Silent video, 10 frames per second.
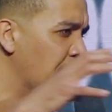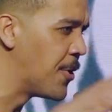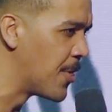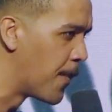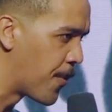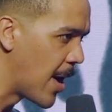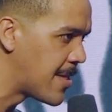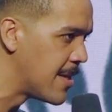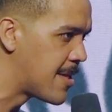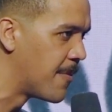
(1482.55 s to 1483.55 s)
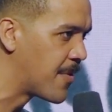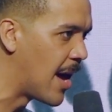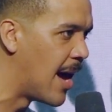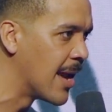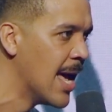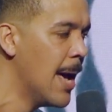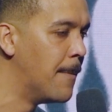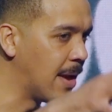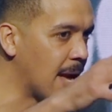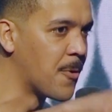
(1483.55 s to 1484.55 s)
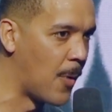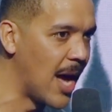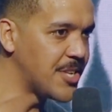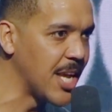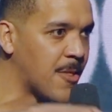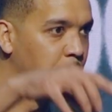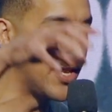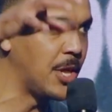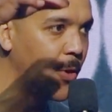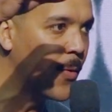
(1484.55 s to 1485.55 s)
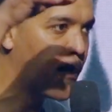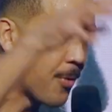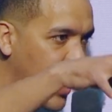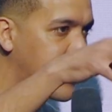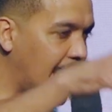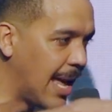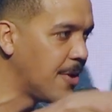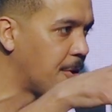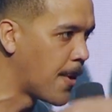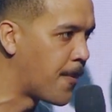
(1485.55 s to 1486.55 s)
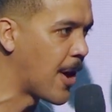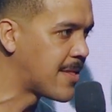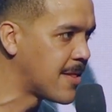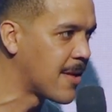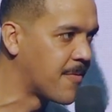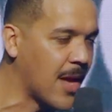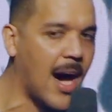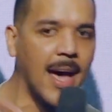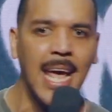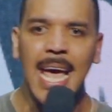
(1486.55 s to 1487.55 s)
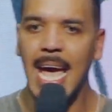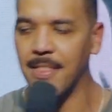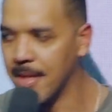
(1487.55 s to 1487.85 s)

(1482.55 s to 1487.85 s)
to the presence of God? Because watch this, when you press into the presence of God in